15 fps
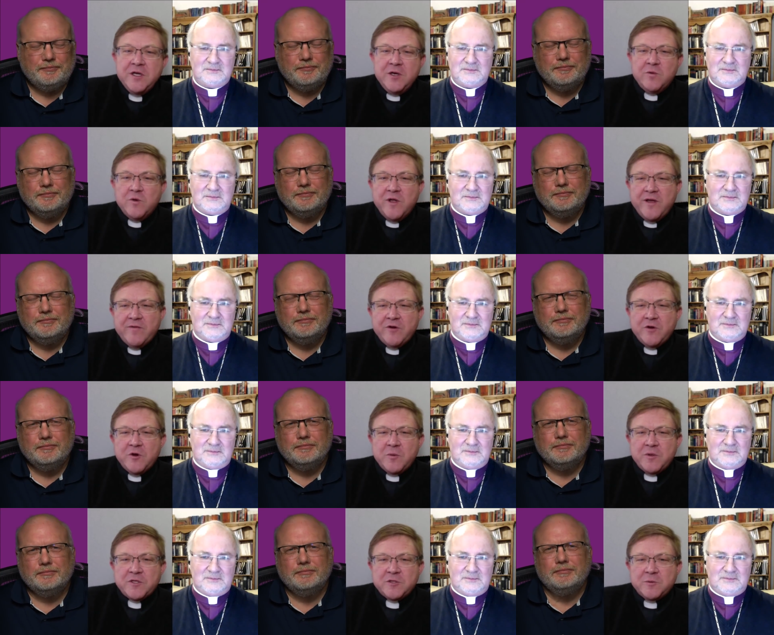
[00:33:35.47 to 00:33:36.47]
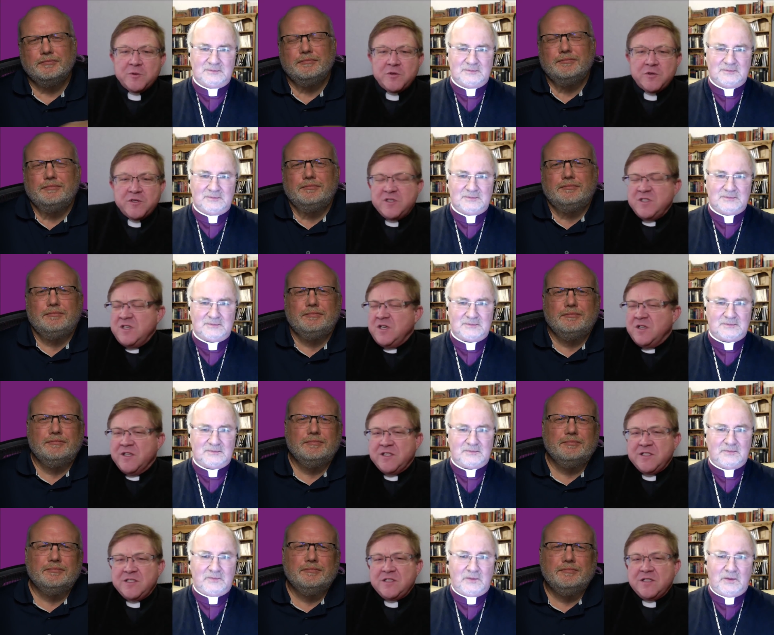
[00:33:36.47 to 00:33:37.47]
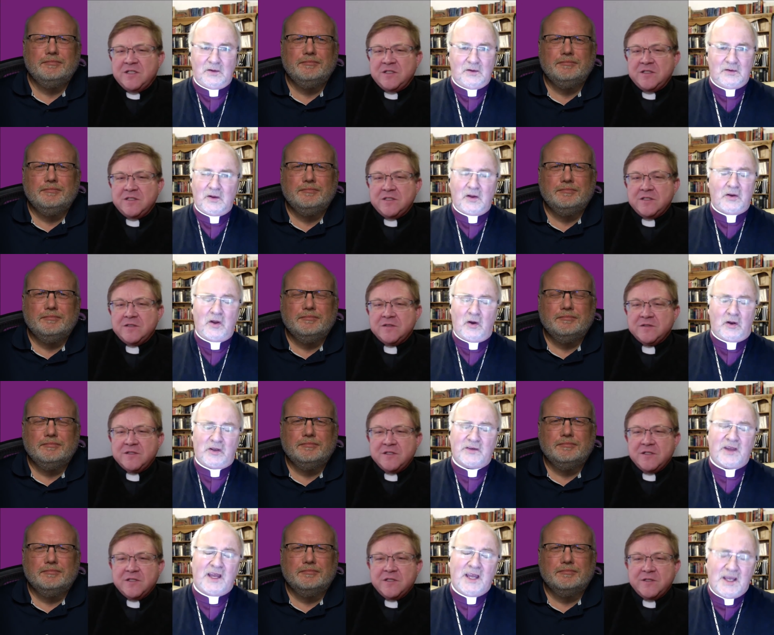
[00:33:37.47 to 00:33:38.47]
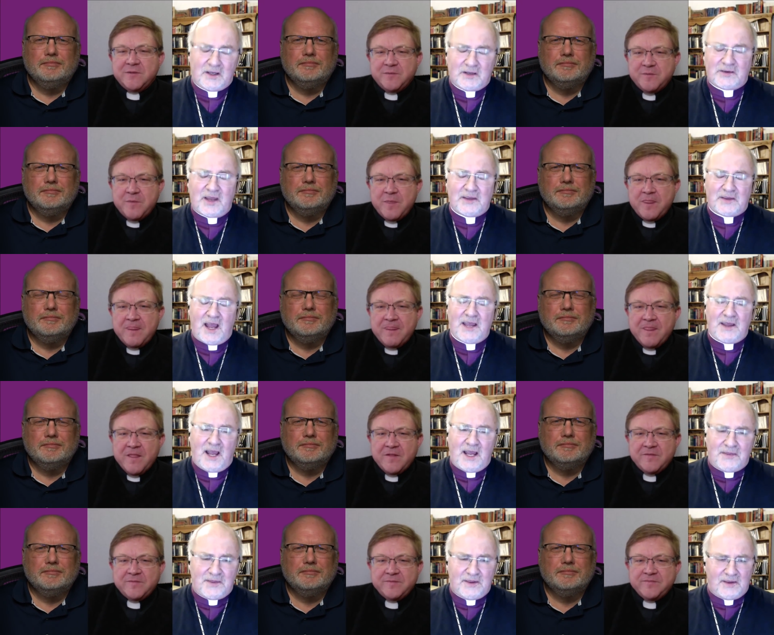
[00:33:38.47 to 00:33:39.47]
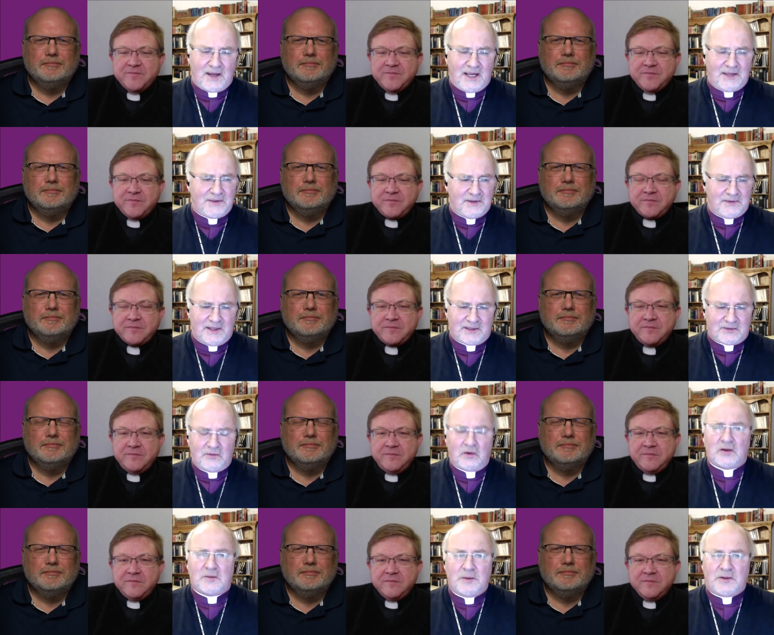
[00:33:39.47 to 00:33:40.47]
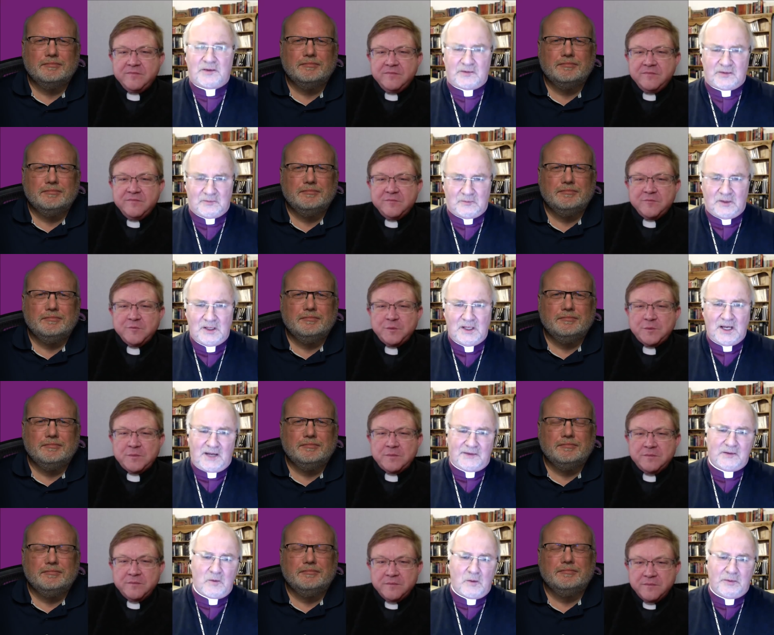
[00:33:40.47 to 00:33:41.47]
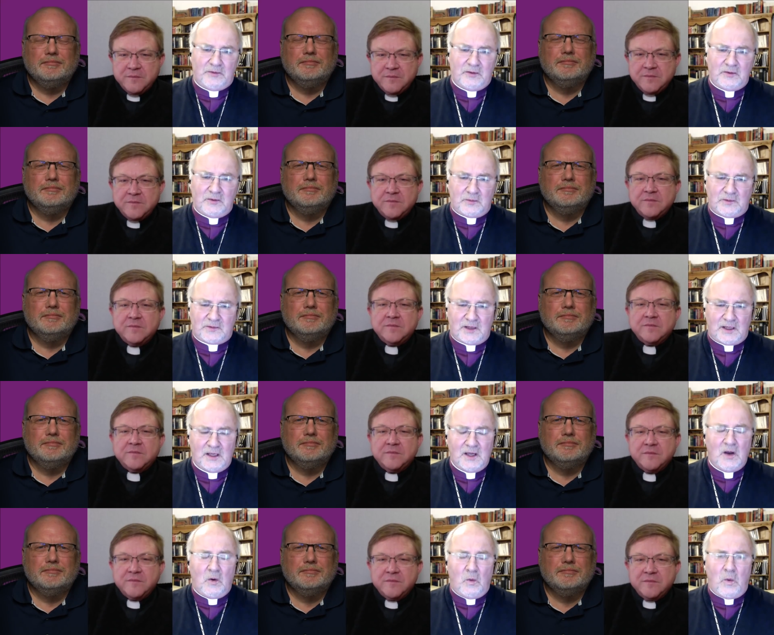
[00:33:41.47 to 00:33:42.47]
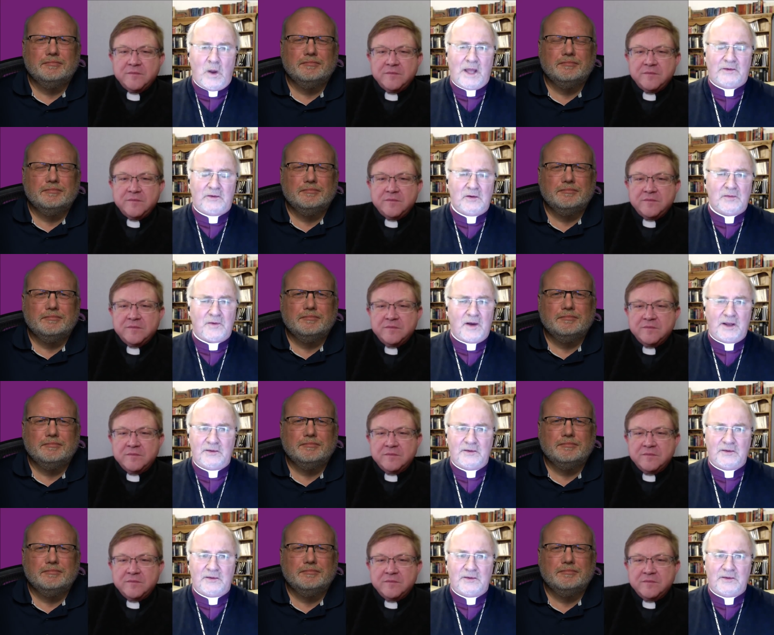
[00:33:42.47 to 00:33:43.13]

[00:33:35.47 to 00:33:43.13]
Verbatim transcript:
Speaker 1: will have a good Episcopal Church. No, it's
Speaker 2: it's no, no, because I because I, I I think I think that's dogmatism. I think what we do is we say, where do you